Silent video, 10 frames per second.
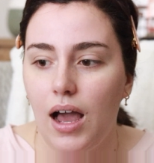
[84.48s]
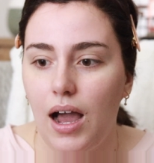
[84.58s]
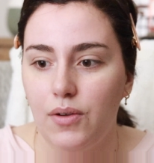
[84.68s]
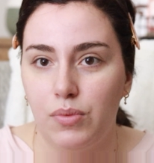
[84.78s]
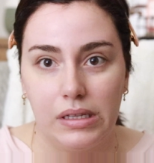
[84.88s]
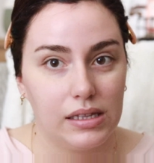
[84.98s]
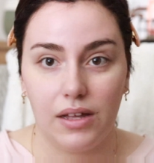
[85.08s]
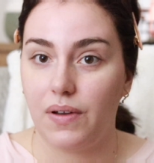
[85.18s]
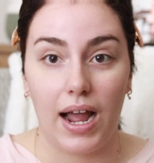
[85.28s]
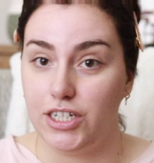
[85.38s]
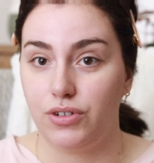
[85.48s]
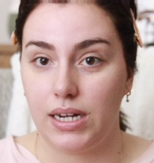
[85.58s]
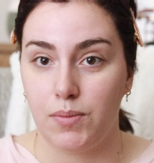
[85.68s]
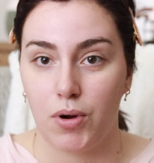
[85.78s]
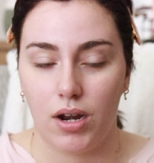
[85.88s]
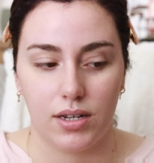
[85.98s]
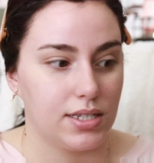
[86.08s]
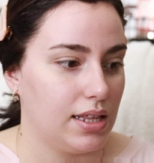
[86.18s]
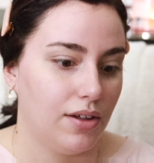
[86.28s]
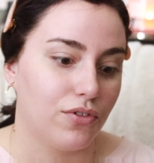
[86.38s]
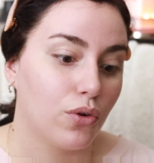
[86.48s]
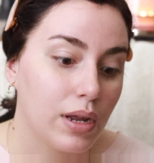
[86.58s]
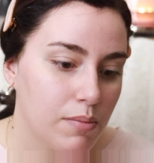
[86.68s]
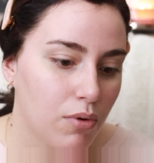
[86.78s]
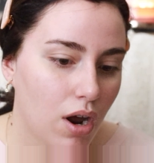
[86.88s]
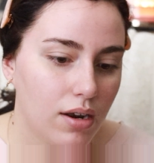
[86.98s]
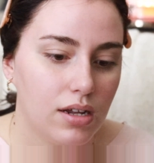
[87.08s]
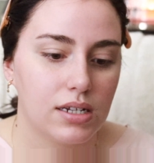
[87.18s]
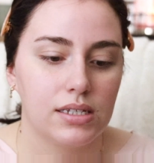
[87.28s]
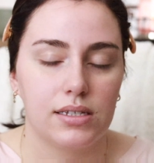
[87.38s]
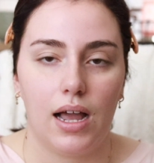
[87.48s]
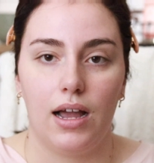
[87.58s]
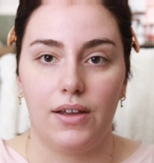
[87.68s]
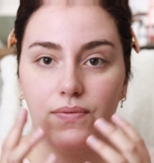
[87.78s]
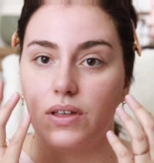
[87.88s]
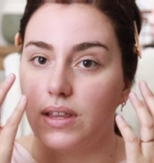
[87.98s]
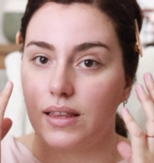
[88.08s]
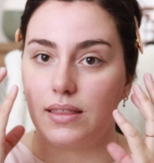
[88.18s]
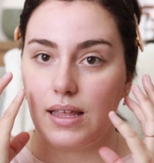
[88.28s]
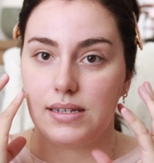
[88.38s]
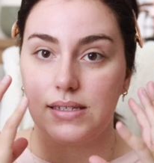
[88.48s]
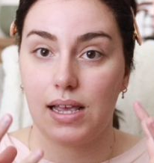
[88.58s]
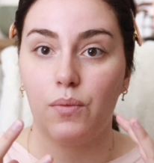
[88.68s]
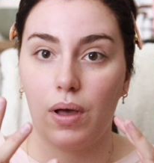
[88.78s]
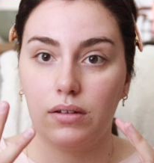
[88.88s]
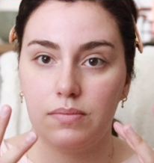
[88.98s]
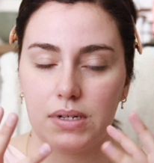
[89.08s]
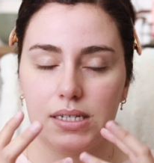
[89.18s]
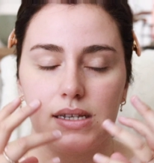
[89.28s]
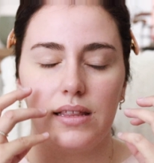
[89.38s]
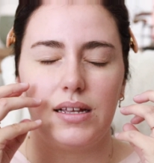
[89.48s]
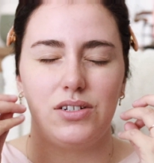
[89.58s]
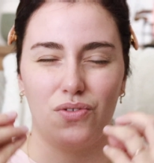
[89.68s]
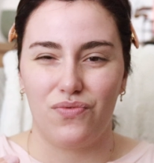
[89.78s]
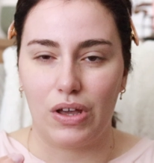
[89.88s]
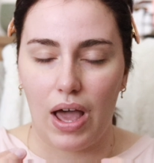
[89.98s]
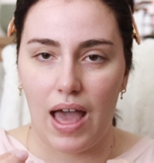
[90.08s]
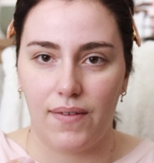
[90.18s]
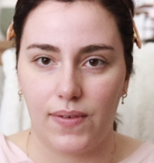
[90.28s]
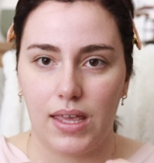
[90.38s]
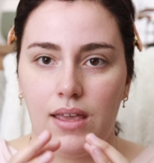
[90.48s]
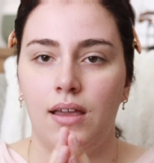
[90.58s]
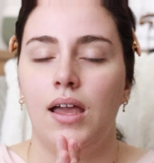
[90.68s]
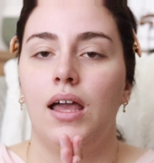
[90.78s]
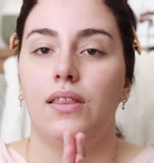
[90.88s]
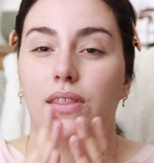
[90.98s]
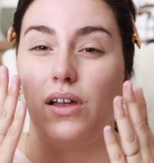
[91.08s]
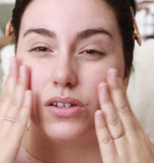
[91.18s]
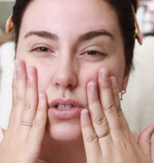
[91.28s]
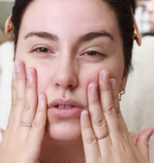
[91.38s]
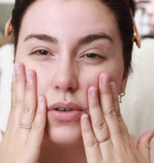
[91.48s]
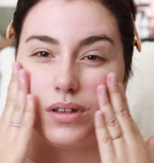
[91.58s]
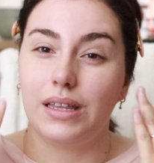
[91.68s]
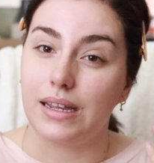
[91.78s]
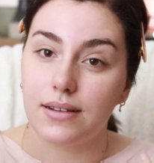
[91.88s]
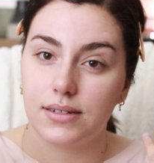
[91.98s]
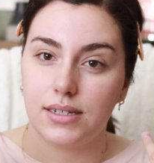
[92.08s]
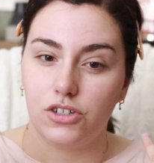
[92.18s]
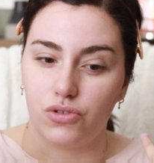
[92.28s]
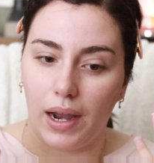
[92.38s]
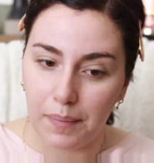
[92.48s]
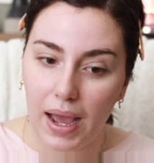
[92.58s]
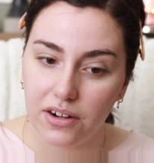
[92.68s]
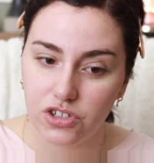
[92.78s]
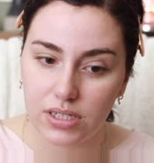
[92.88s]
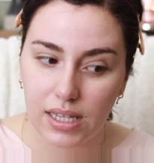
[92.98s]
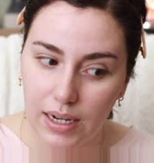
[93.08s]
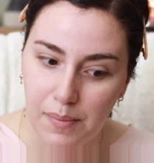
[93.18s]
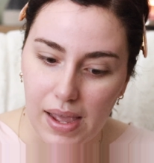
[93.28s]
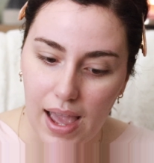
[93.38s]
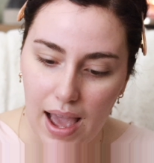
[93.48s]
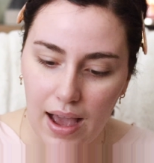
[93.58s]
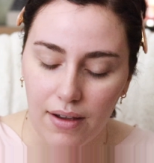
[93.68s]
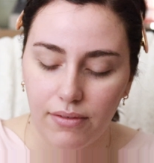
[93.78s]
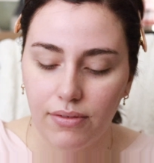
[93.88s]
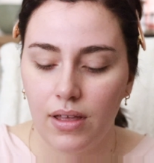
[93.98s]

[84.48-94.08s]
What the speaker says: I really love hydrating products. I love cream products. I feel like they sit well on my skin. They don't feel heavy. They also don't clink to dry patches that I may have.